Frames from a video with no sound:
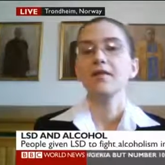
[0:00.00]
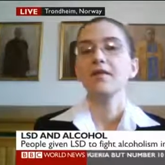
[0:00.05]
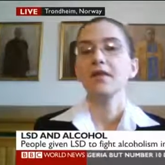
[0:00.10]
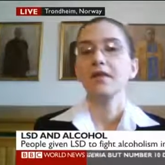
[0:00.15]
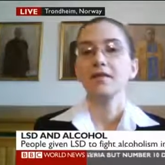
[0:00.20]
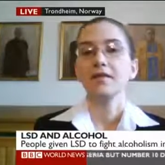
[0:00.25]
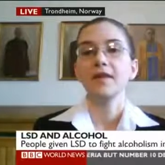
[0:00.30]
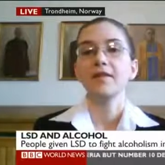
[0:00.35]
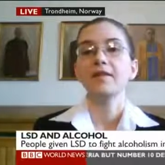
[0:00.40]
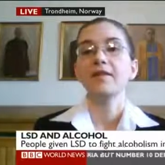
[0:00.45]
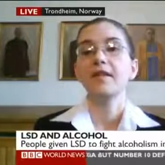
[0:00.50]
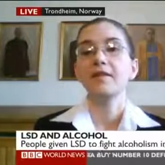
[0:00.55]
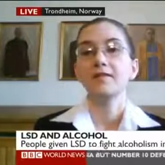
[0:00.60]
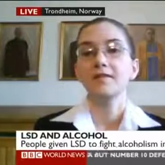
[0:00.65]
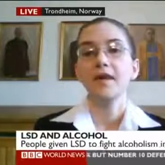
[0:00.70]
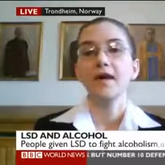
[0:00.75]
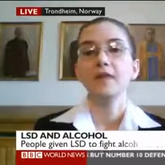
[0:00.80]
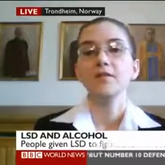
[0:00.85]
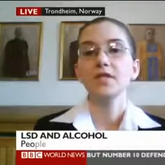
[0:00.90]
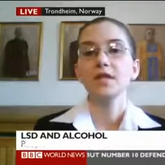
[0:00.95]
that, that they
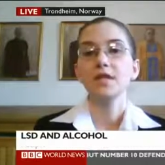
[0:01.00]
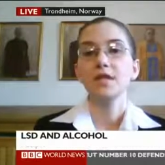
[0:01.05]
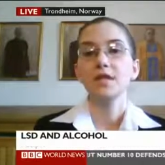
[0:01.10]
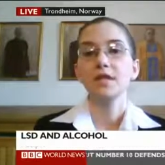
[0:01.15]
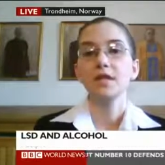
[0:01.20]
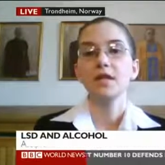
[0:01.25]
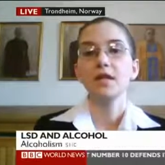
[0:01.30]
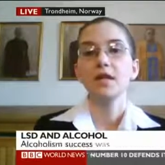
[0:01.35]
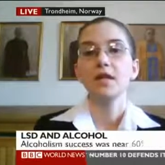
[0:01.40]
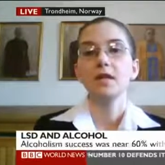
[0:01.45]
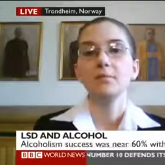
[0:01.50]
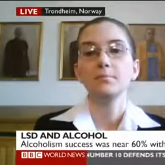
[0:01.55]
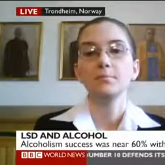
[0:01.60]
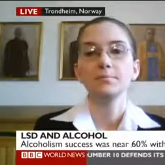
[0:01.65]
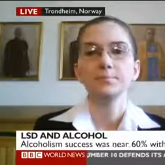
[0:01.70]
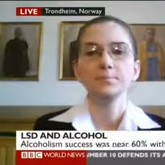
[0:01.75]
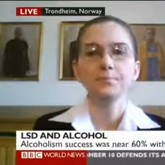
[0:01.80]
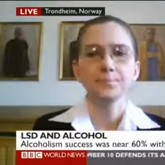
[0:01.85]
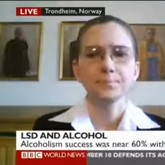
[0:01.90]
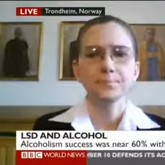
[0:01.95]
found a, uh,
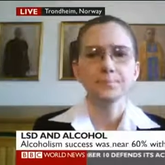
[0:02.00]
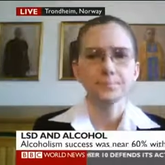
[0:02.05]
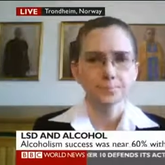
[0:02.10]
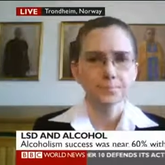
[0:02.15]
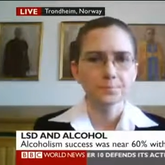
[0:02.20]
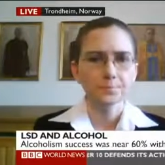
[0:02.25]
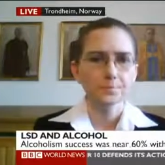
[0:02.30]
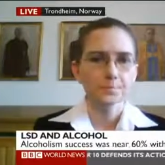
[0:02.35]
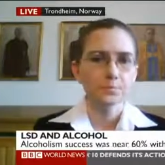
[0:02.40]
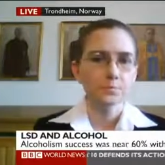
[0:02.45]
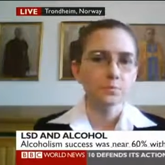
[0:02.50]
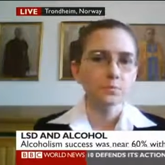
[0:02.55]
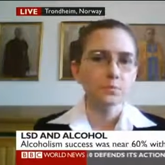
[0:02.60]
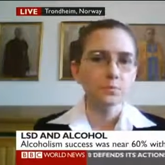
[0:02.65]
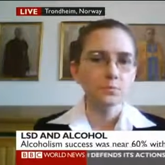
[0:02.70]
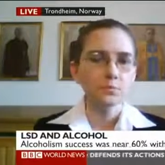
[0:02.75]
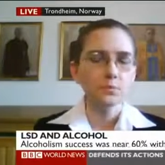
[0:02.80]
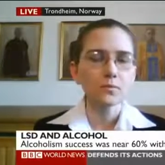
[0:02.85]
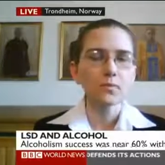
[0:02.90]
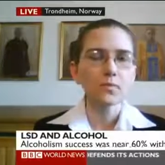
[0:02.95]
um,
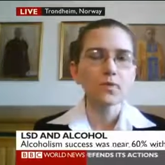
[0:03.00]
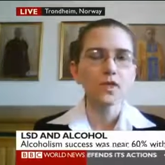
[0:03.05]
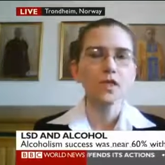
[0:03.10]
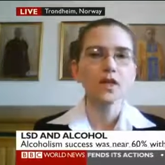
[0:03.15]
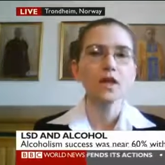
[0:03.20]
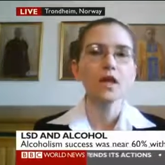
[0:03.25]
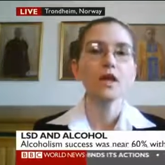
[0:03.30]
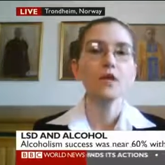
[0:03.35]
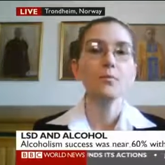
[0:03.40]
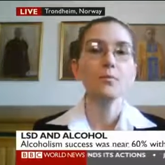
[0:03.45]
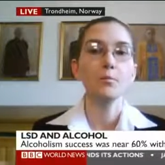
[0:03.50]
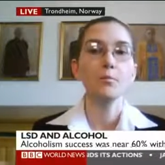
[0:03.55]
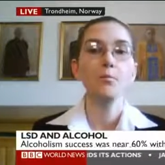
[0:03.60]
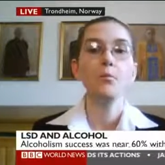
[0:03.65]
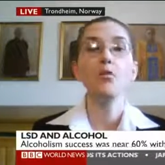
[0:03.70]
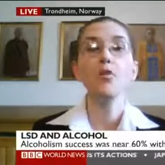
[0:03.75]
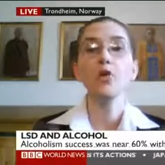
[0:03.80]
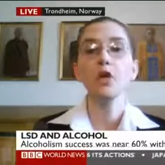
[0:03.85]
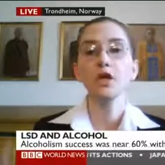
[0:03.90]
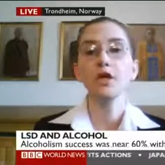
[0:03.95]
a uh,
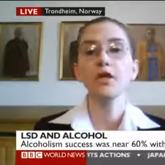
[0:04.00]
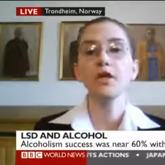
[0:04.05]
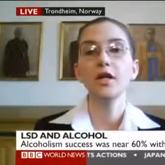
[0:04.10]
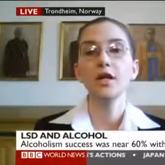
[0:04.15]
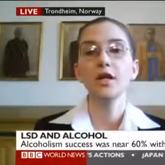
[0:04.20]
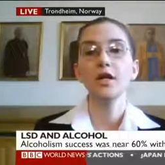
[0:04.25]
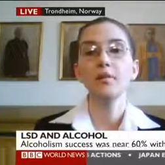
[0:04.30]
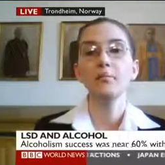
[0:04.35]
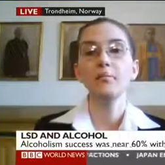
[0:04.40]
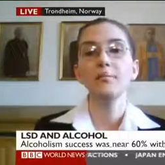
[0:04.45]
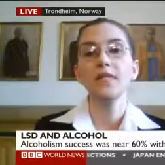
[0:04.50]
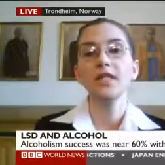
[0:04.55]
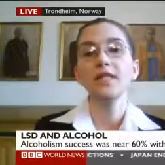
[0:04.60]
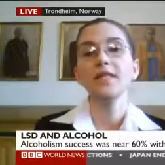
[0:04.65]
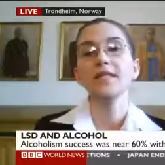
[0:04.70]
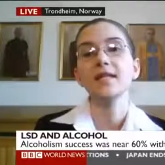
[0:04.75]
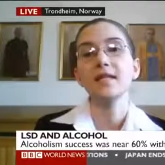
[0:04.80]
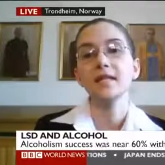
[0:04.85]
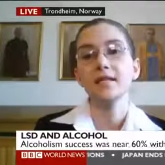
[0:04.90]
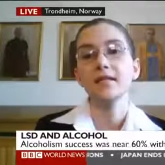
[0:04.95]
more um,
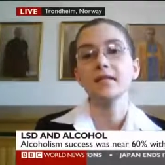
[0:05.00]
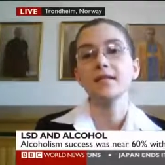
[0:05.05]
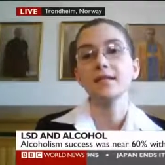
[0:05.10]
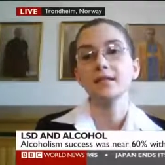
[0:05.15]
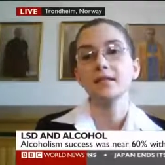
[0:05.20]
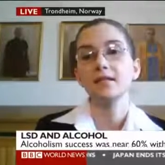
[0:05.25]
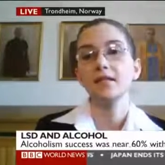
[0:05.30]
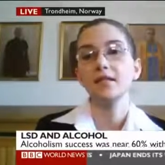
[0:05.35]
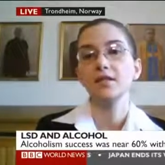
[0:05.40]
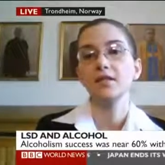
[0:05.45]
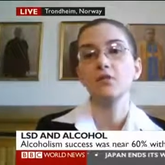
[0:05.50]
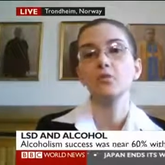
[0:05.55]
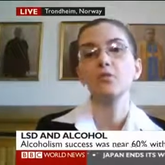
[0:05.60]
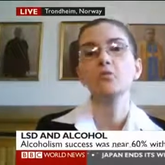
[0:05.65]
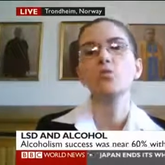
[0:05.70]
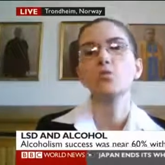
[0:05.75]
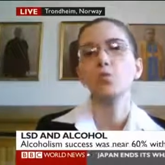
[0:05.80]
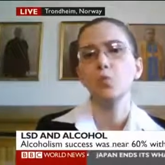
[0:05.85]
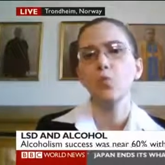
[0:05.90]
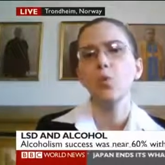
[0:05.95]
insights into
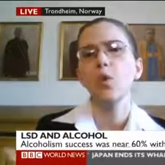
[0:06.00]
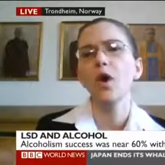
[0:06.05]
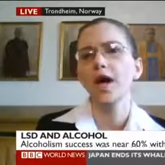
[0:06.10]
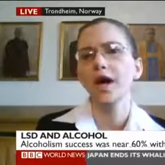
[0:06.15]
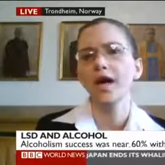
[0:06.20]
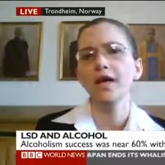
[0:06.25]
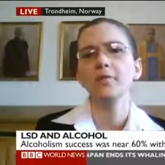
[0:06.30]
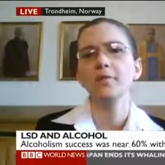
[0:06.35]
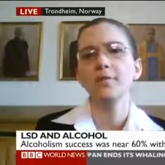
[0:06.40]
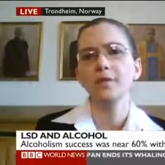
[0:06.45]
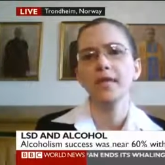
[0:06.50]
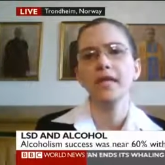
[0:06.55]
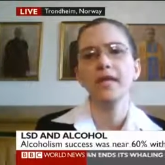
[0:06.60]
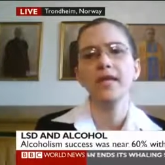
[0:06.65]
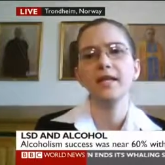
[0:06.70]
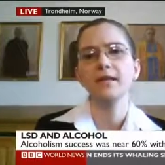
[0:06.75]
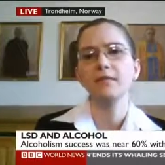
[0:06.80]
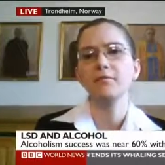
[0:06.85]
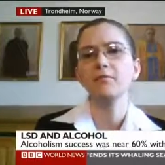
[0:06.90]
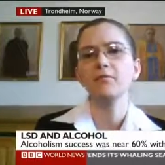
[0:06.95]
why were
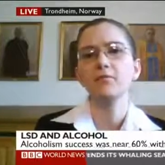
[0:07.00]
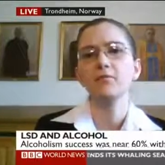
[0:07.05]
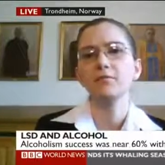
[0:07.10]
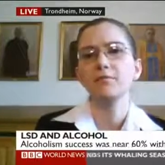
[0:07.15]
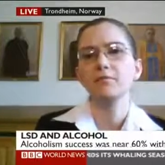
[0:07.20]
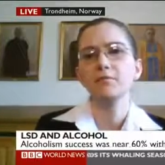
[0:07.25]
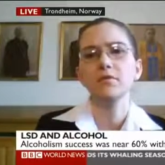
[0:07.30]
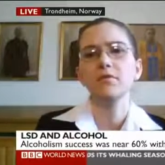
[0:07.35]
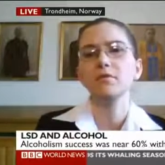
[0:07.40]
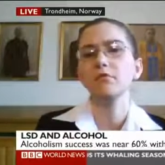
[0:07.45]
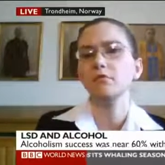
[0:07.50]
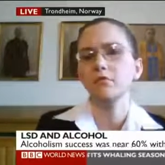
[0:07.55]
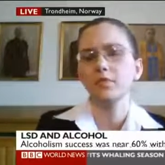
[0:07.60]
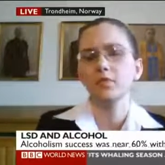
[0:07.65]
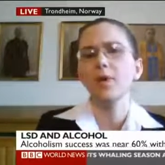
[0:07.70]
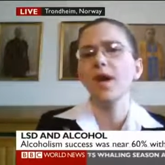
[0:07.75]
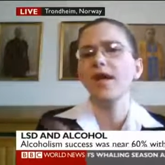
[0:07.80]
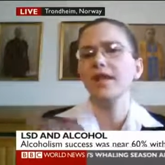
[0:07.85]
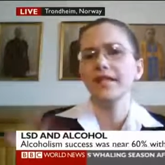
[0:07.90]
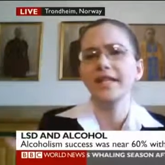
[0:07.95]
they
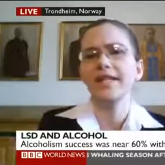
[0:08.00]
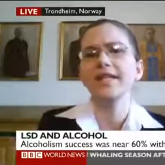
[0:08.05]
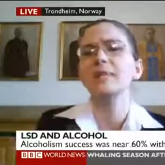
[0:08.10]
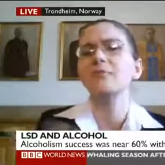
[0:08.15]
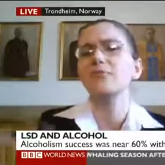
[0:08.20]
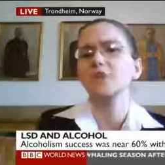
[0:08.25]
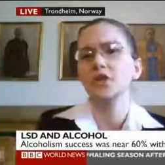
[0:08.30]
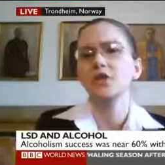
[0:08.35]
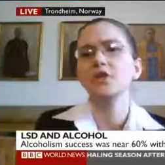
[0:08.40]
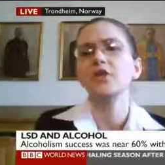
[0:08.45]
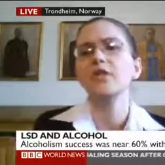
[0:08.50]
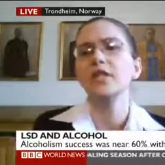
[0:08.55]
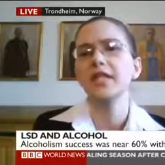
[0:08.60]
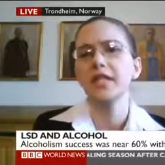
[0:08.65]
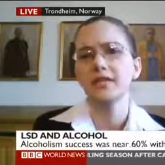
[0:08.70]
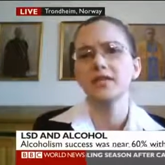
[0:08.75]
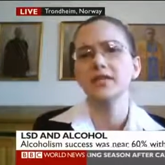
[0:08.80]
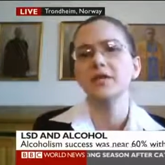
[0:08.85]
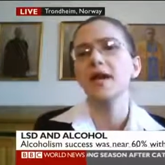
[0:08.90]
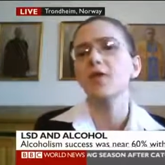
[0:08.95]
why did they keep
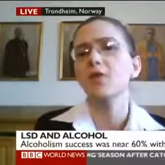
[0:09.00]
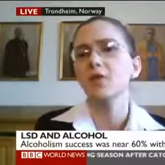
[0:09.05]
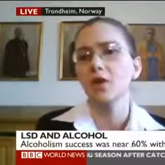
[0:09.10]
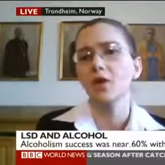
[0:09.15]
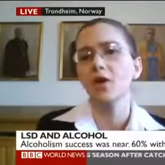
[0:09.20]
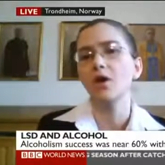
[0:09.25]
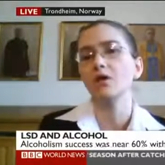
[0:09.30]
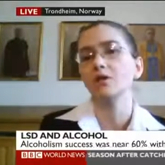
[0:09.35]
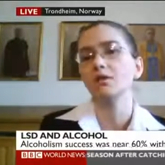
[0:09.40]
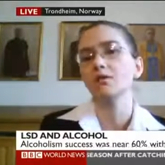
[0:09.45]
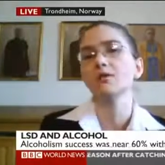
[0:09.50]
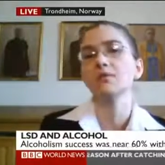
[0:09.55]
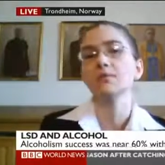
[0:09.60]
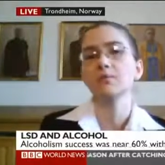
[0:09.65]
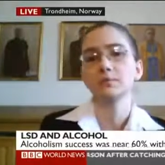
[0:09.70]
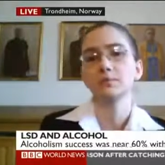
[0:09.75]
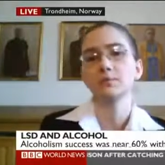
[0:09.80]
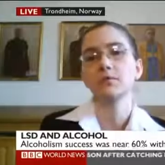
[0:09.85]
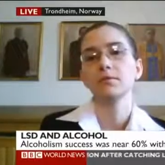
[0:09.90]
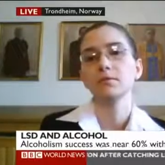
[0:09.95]
returning to alcohol.
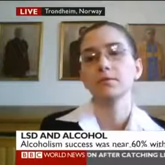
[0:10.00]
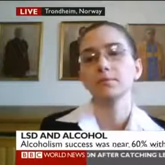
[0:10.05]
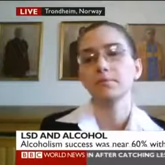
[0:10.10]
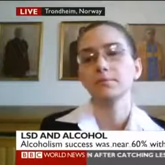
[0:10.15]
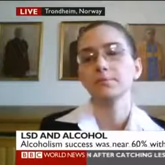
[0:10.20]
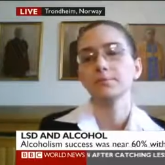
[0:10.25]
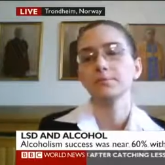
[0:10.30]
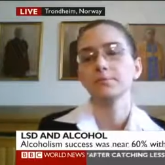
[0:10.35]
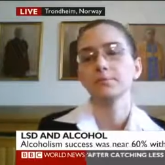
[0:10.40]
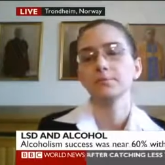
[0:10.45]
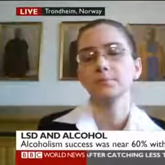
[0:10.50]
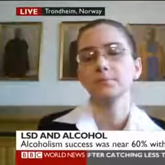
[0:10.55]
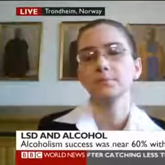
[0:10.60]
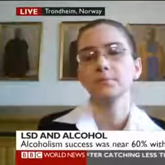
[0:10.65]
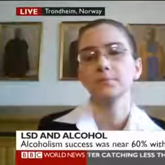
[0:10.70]
But I understand this